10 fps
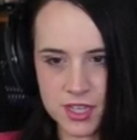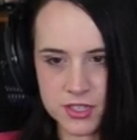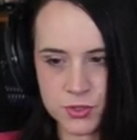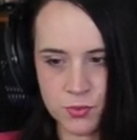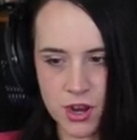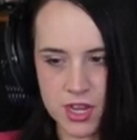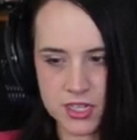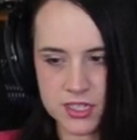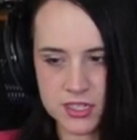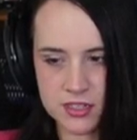That's
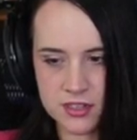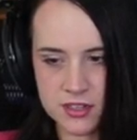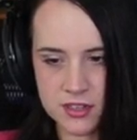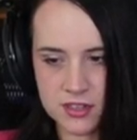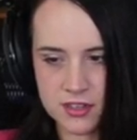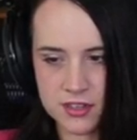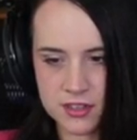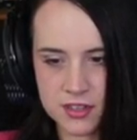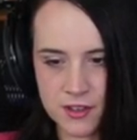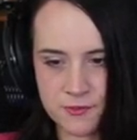right.
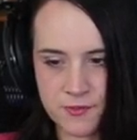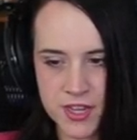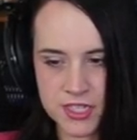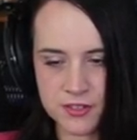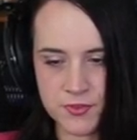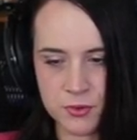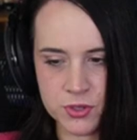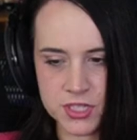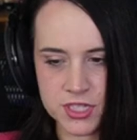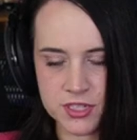That face of
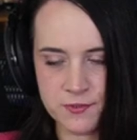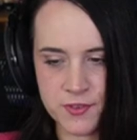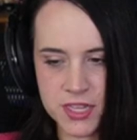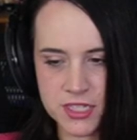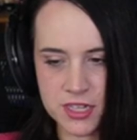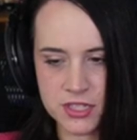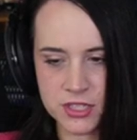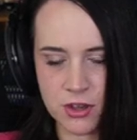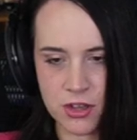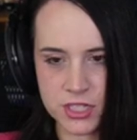yours is the face I
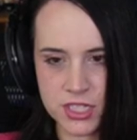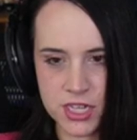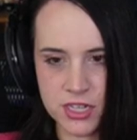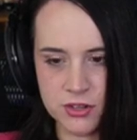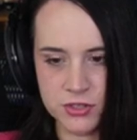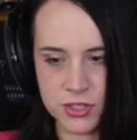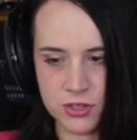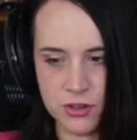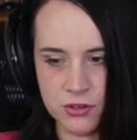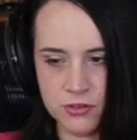saw ten years
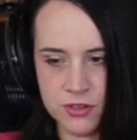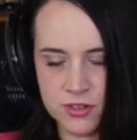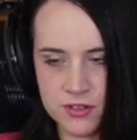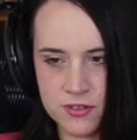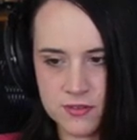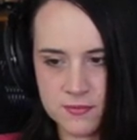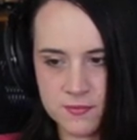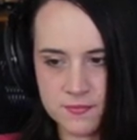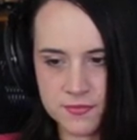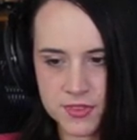ago.
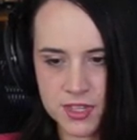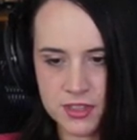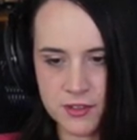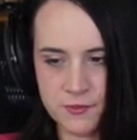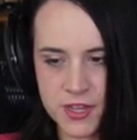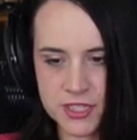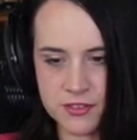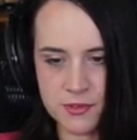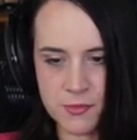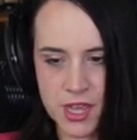The face
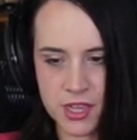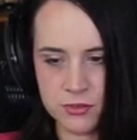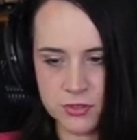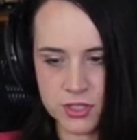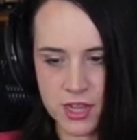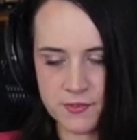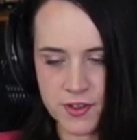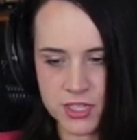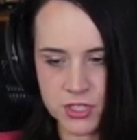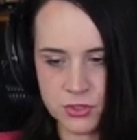of the man whose
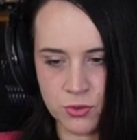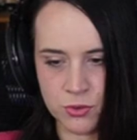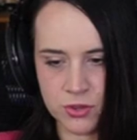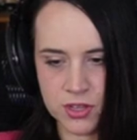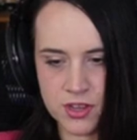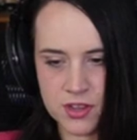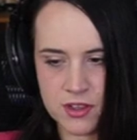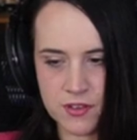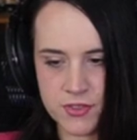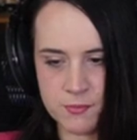life I stole,
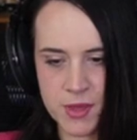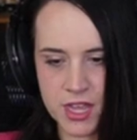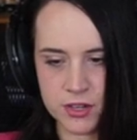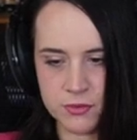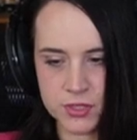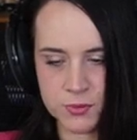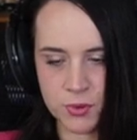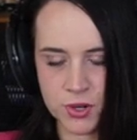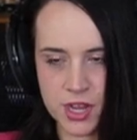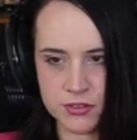of the man who was
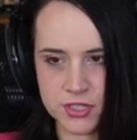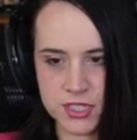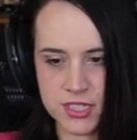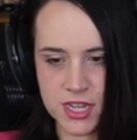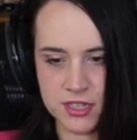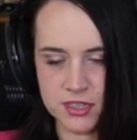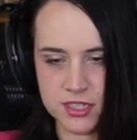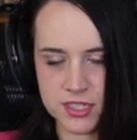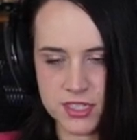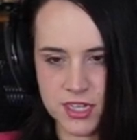pronounced dead at
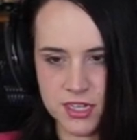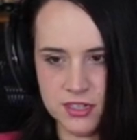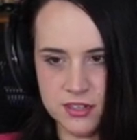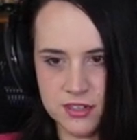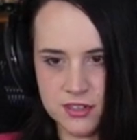the scene.